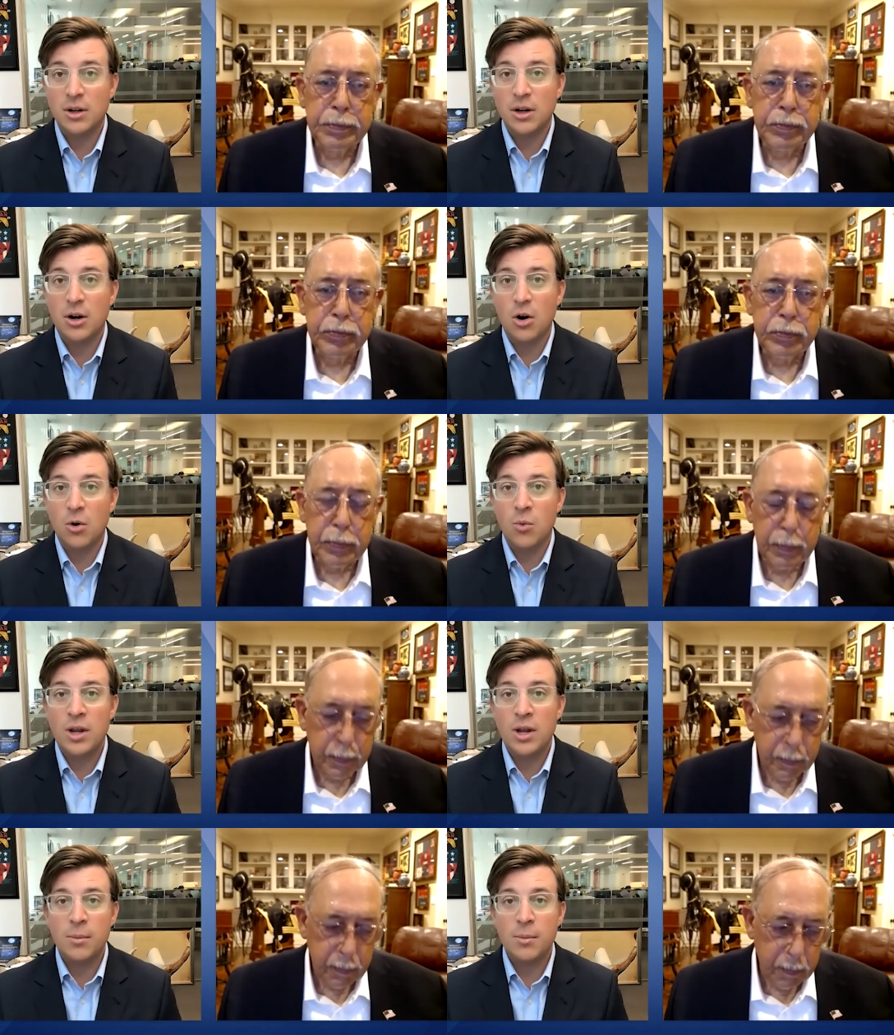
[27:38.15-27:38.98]
Speaker 1: Uh, or are
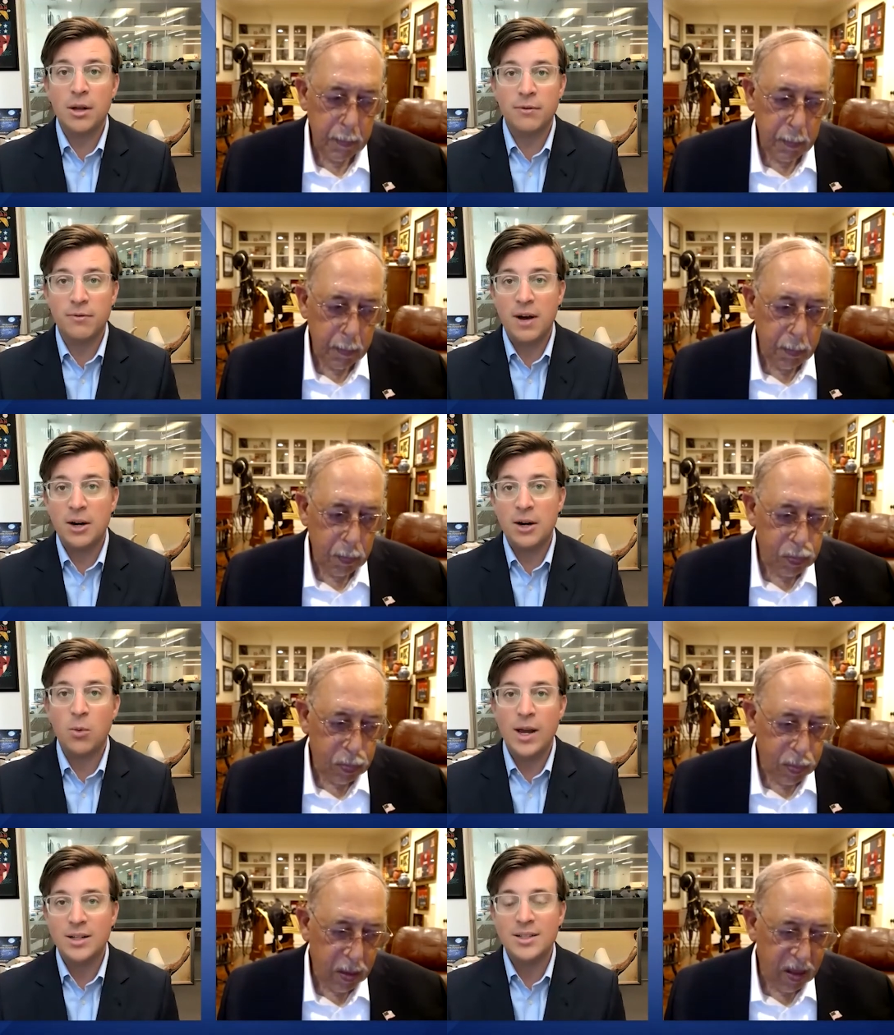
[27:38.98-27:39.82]
we going to be able to find a
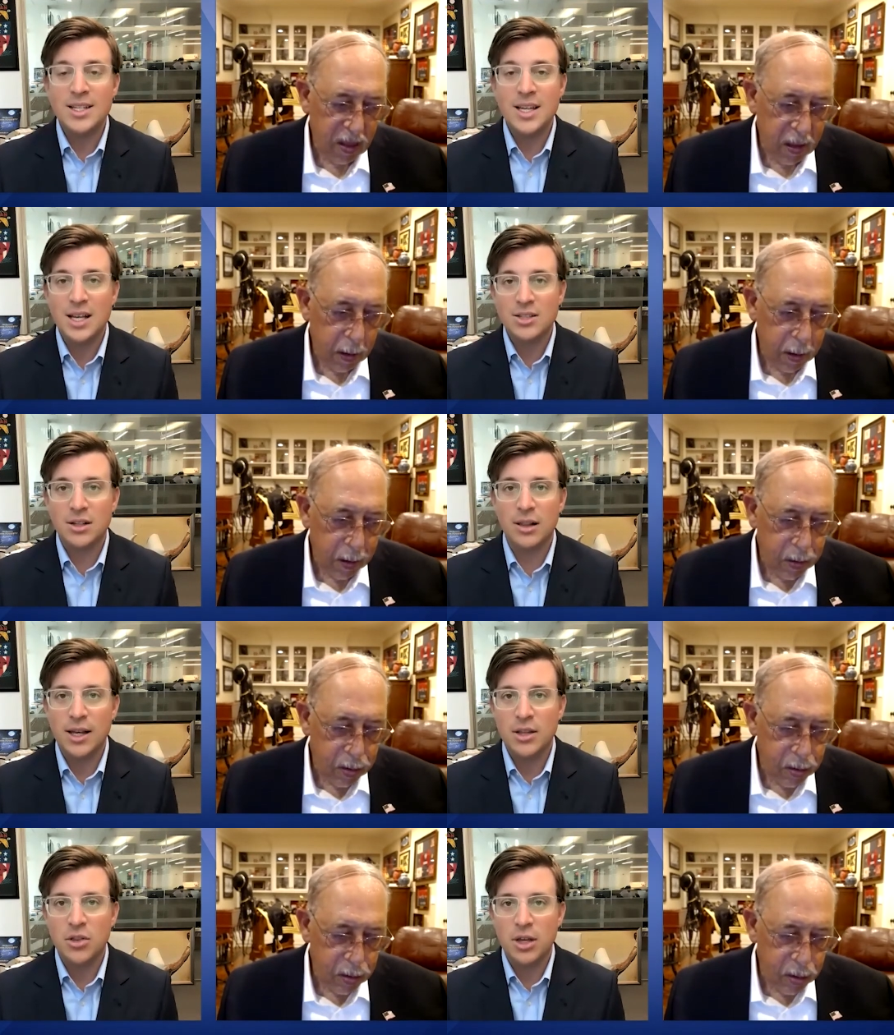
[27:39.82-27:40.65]
way to
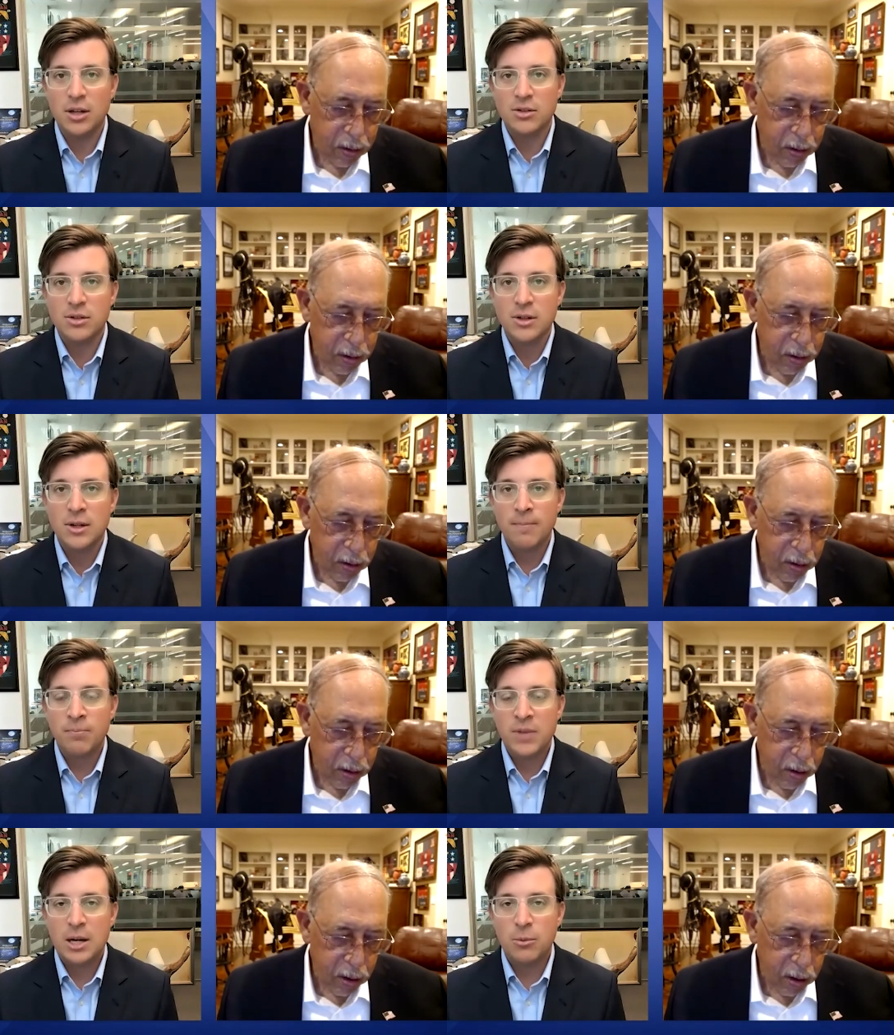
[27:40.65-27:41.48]
de-escalate things
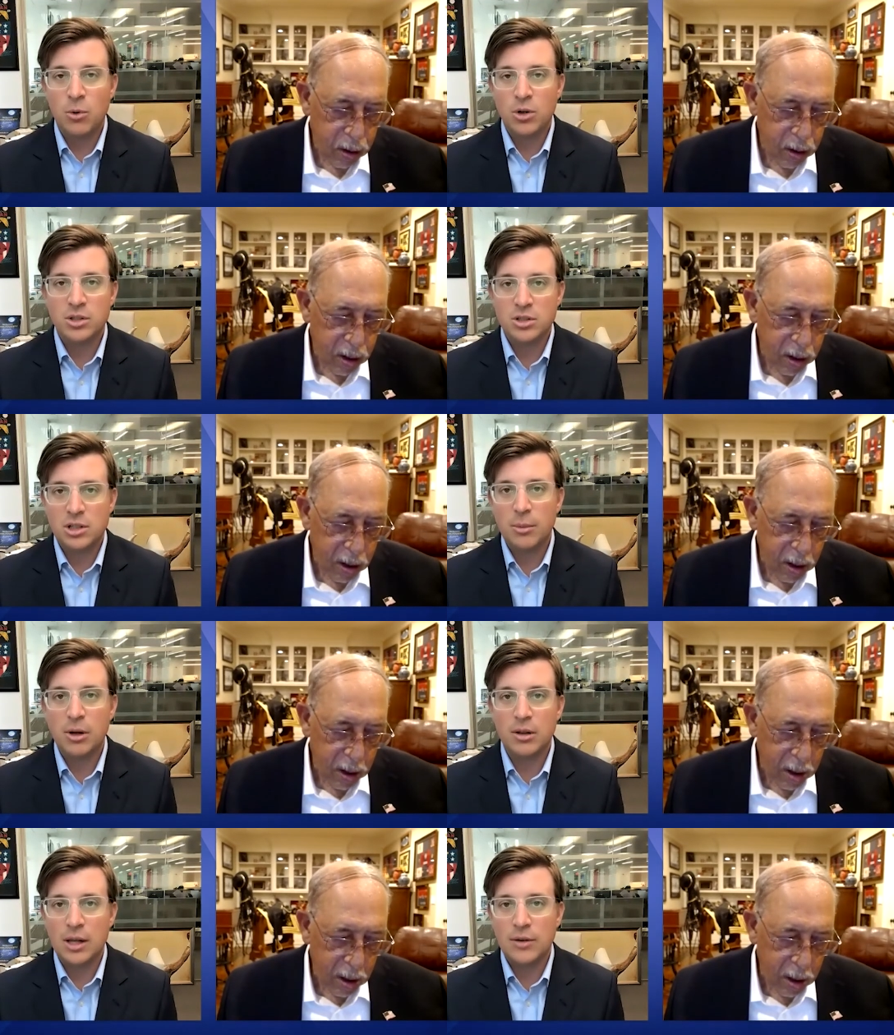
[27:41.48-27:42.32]
at a more
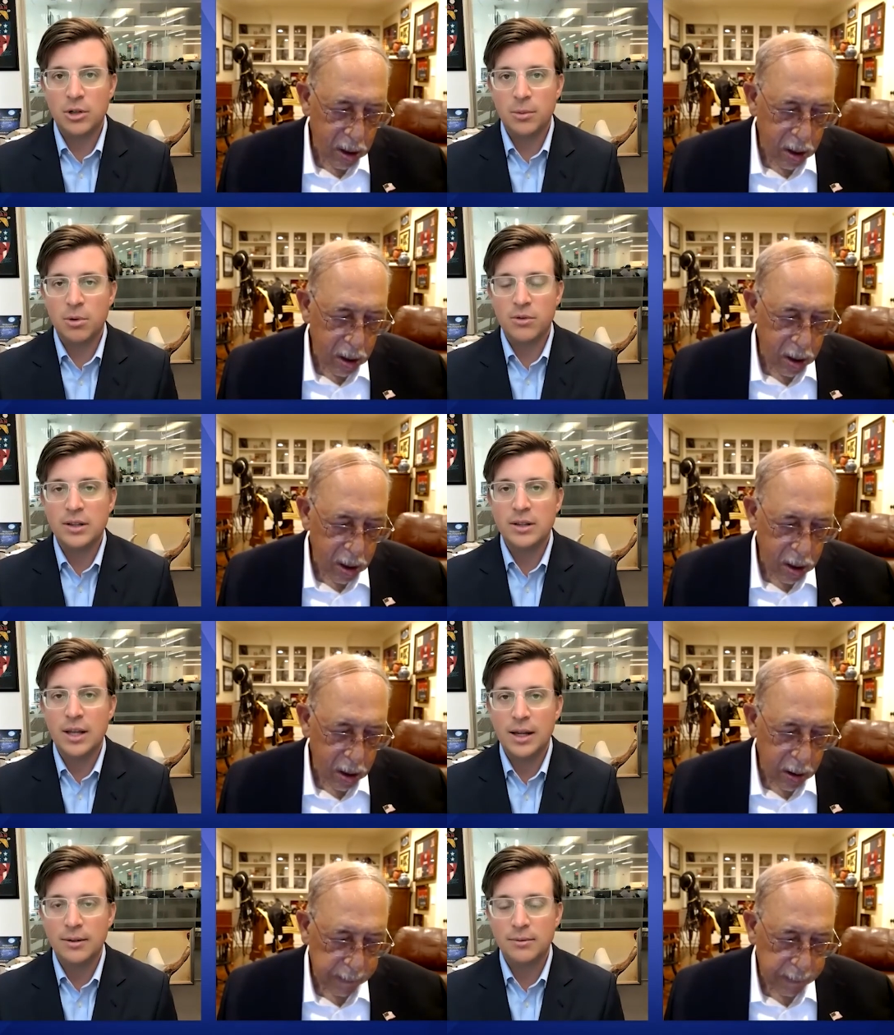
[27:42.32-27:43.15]
systemic level to
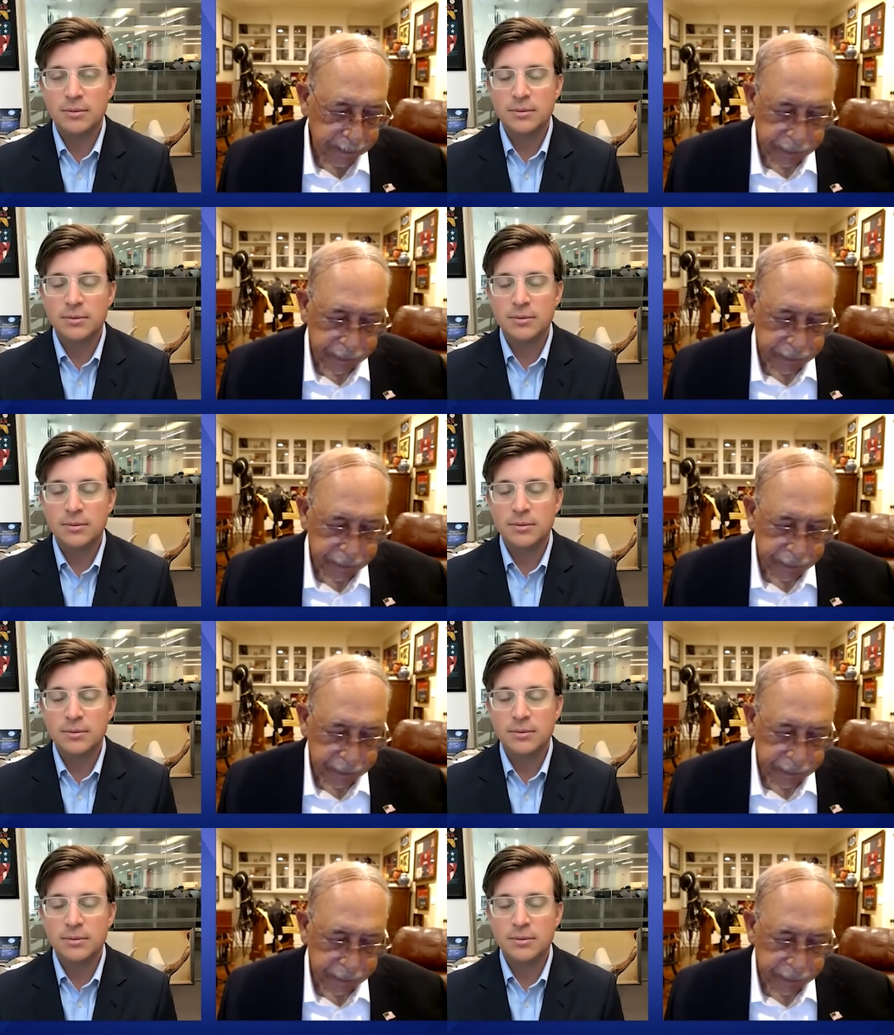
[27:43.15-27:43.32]
prevent that?